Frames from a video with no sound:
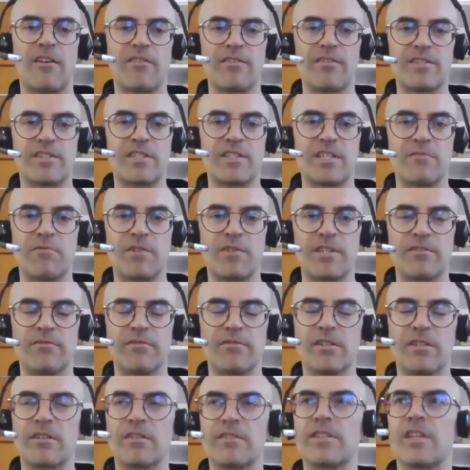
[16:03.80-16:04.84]
see what you
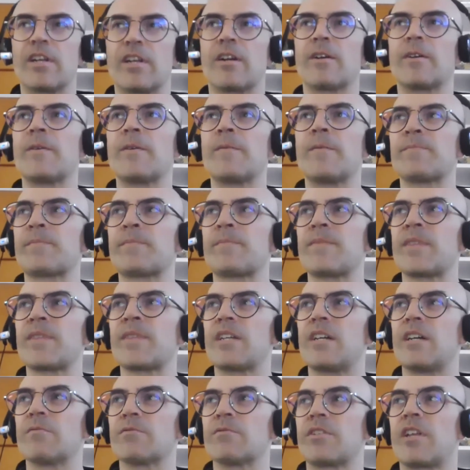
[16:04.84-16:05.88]
learn there.
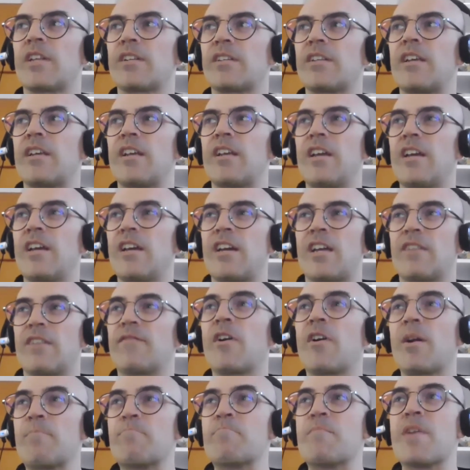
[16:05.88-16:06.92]
So that at a
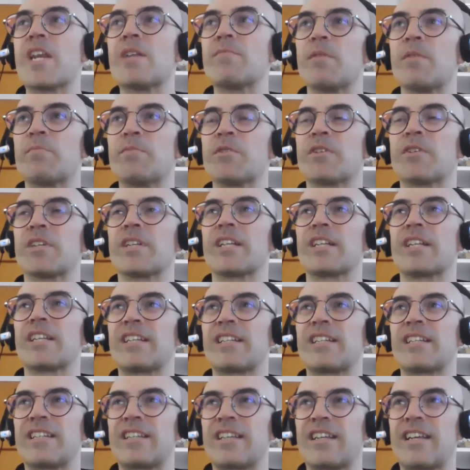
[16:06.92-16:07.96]
very minimum, you can
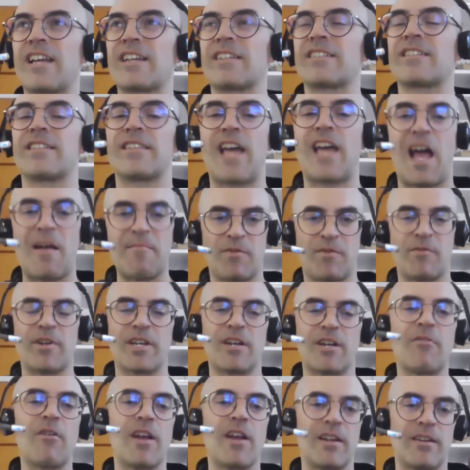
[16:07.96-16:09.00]
get to that point
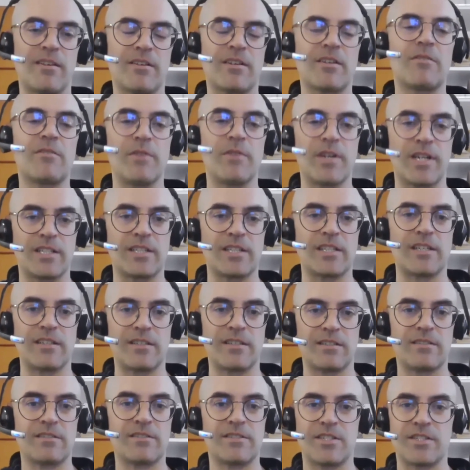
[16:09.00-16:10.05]
quite quickly.
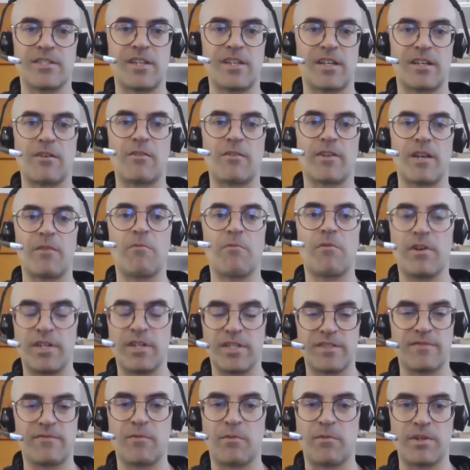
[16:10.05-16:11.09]
Just like, okay, what
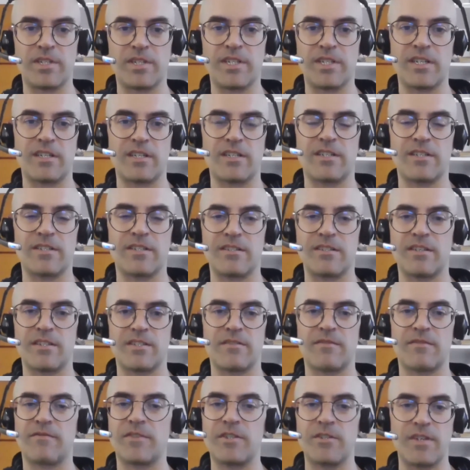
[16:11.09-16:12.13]
is 4D? Is
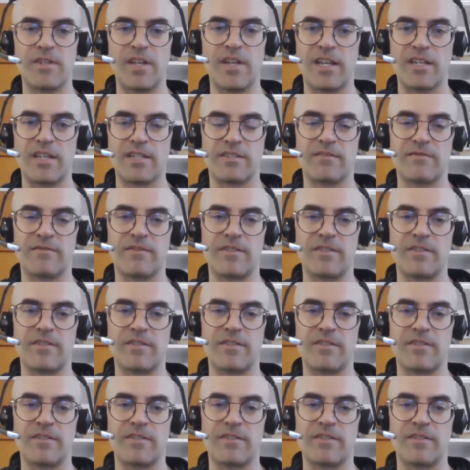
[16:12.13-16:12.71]
a few days of